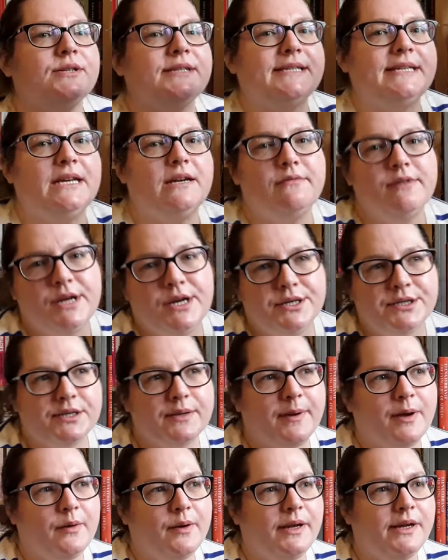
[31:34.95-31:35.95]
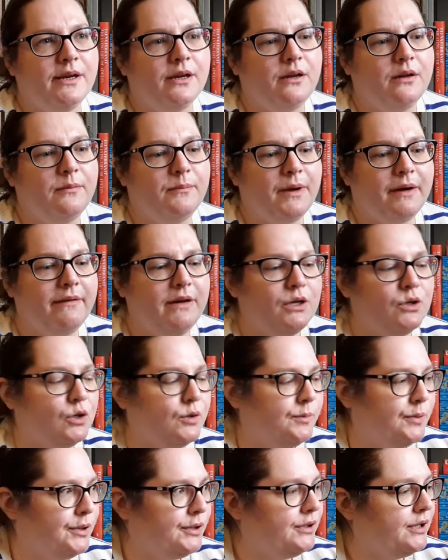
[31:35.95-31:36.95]
serious about like a married
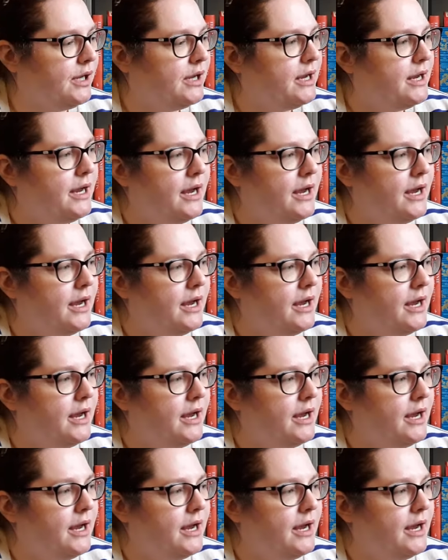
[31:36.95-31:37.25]
couple.